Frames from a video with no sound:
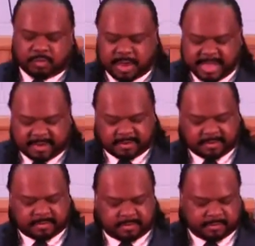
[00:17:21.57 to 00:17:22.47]

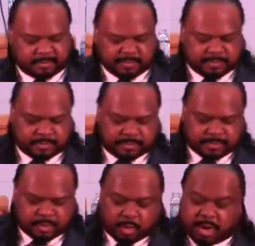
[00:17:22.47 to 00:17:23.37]
Right?
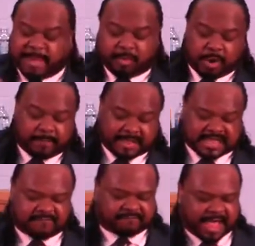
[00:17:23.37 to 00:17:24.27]
What about
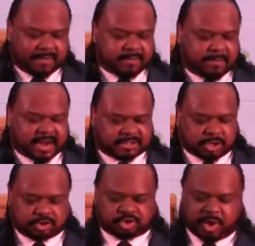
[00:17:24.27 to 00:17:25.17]
that family member that's
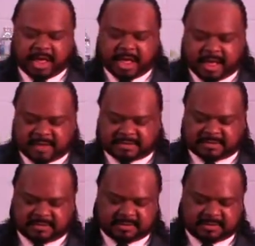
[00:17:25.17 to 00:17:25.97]
on drugs?